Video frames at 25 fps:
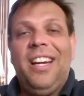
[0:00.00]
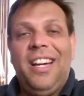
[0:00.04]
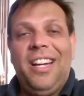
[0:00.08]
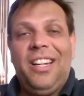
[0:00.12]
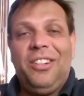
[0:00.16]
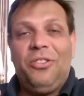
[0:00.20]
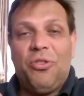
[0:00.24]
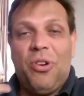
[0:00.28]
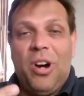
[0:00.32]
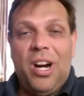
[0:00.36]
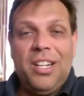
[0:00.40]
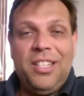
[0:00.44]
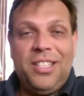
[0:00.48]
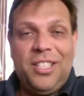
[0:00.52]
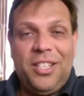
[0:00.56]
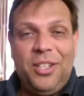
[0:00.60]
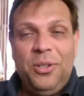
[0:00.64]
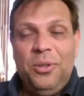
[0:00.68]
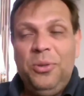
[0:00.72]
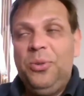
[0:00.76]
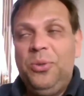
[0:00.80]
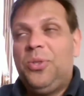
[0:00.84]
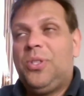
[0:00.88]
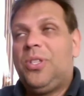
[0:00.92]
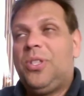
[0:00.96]
dry
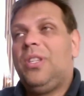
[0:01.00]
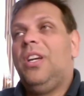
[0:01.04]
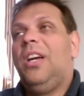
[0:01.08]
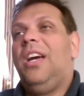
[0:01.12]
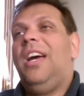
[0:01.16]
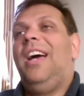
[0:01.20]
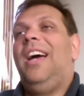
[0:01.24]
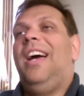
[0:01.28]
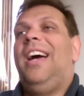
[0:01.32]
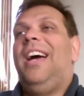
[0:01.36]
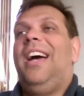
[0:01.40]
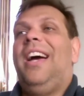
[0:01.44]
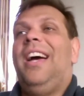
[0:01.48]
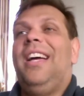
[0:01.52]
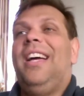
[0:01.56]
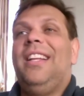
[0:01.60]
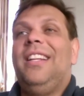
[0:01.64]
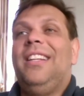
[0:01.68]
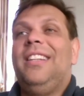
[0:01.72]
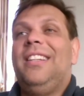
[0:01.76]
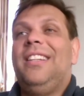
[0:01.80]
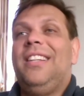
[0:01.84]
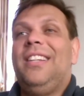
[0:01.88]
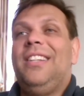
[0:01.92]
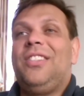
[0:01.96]
suits
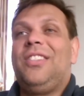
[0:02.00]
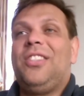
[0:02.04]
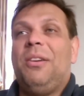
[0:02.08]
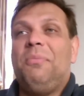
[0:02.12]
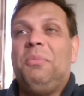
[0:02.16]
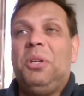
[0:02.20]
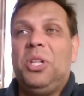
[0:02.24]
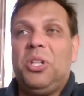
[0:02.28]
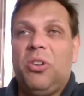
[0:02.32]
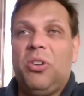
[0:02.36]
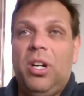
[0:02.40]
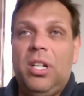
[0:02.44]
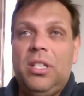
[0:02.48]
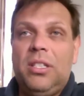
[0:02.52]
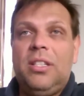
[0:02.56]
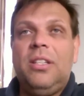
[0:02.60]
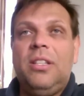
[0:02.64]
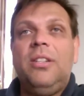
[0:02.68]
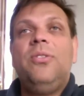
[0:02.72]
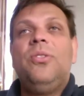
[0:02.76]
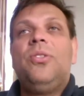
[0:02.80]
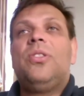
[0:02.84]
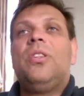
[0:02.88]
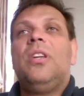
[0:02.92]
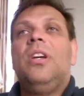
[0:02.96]
and semi-dry
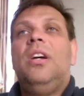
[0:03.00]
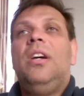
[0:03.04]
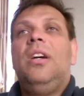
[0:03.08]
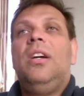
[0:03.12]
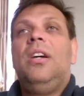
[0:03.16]
suits.